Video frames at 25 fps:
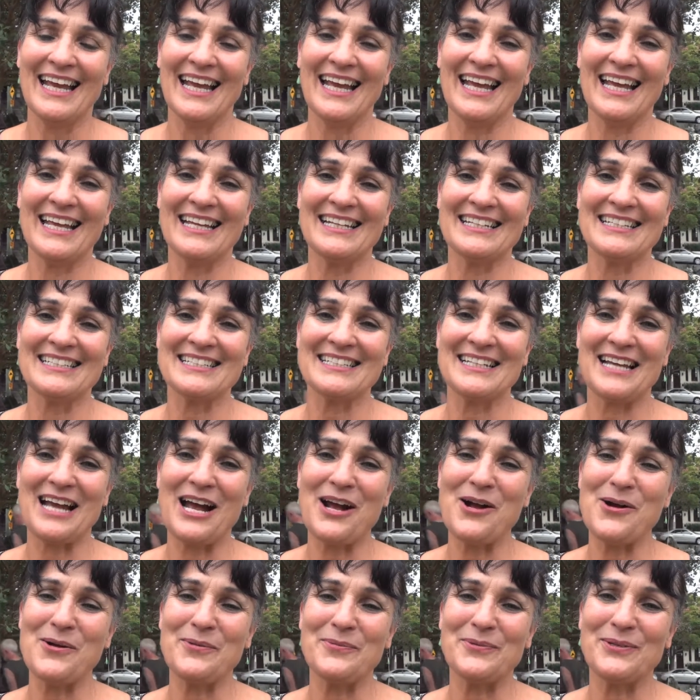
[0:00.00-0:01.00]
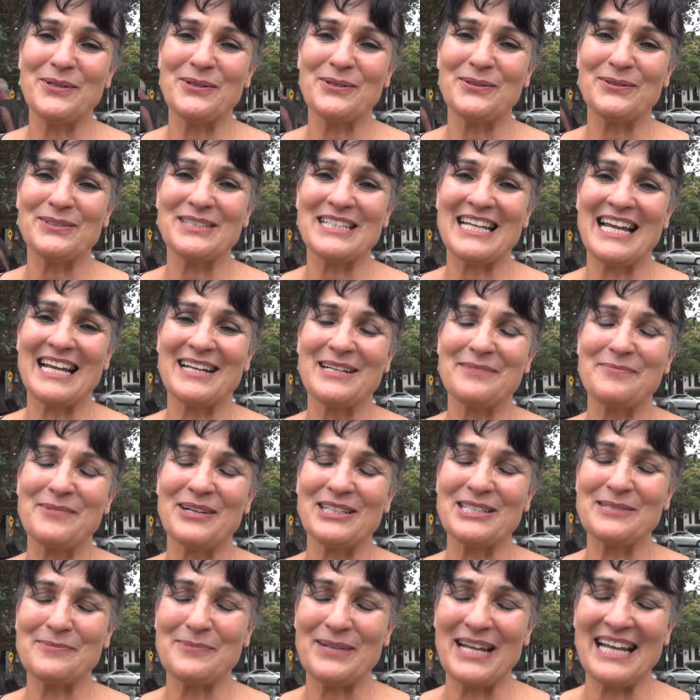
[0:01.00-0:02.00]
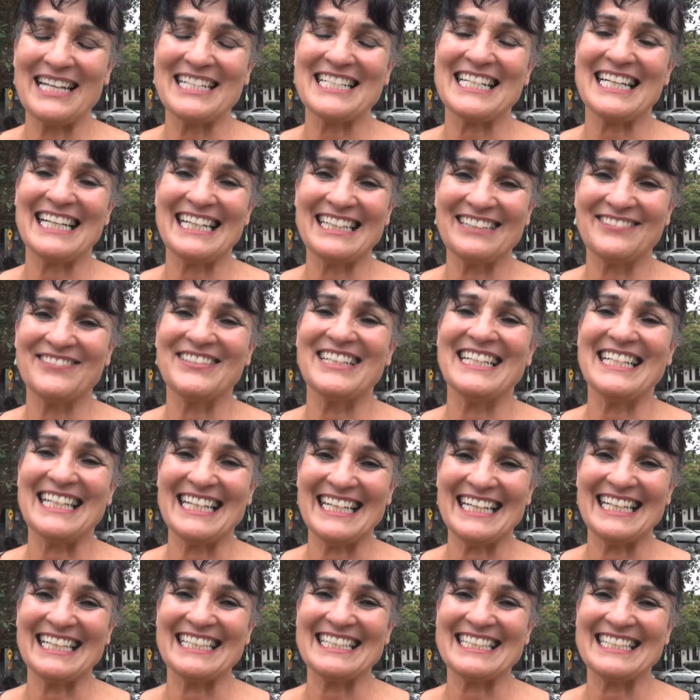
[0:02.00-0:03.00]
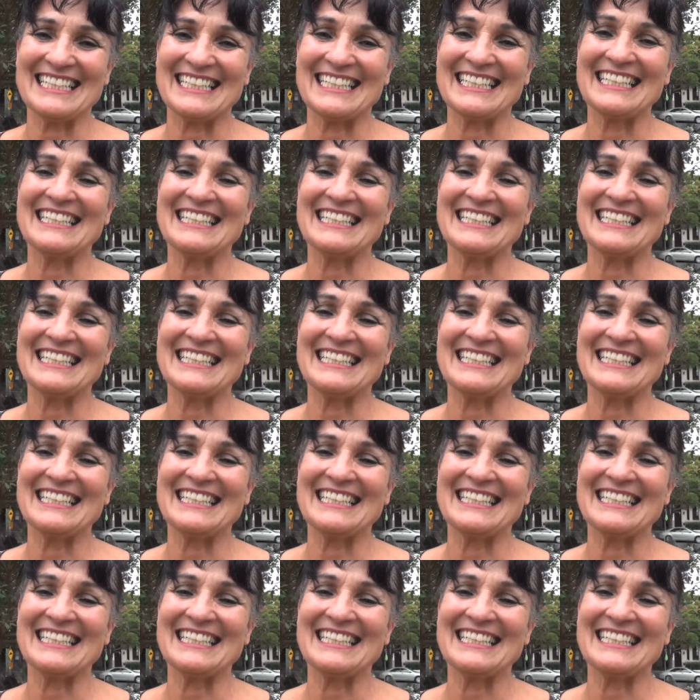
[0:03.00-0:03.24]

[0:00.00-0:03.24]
and I hope you take much pleasure in reading it.